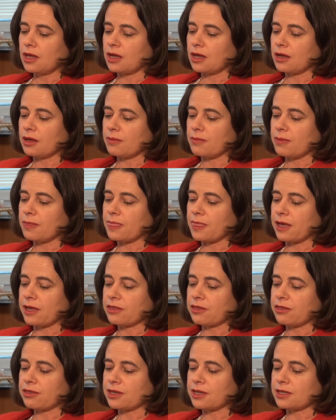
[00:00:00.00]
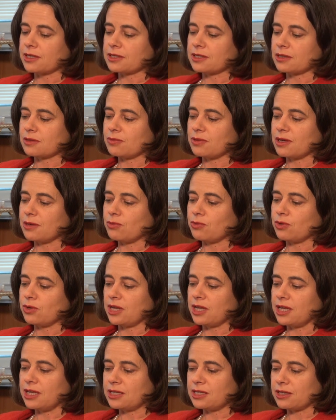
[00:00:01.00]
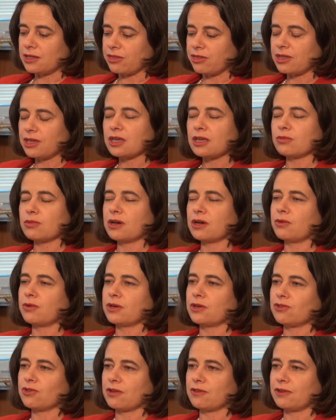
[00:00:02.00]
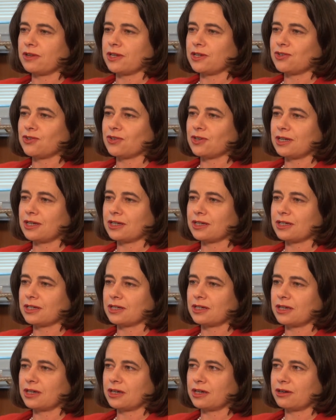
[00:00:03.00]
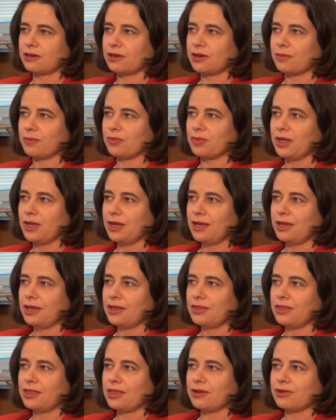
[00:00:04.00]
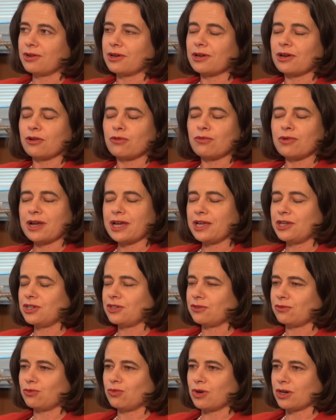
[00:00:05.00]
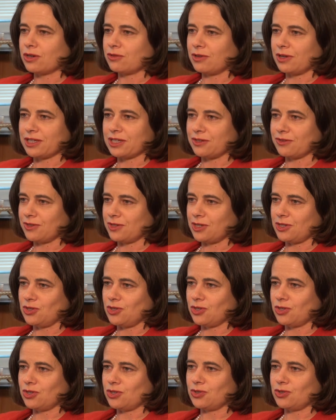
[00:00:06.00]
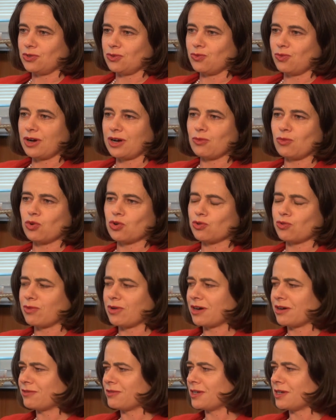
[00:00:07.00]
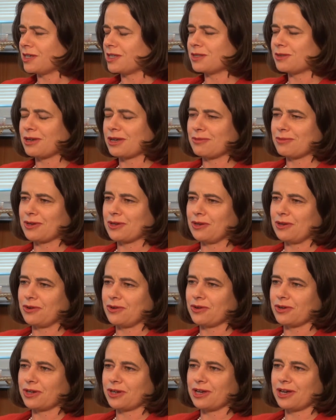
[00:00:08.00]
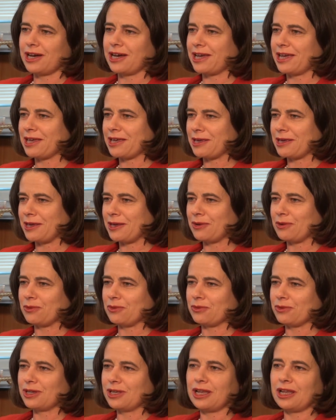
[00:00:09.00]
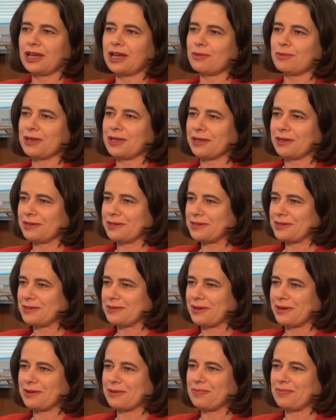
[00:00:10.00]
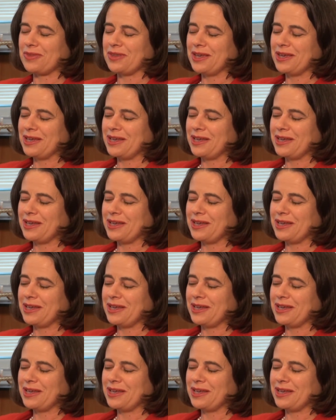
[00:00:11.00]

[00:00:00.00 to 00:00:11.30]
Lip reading: Other things that people need to think about when travelling in Sri Lanka are there are a range of wonderful activities you can do. Whitewater rafting is coming along, and kayaking and all climbing and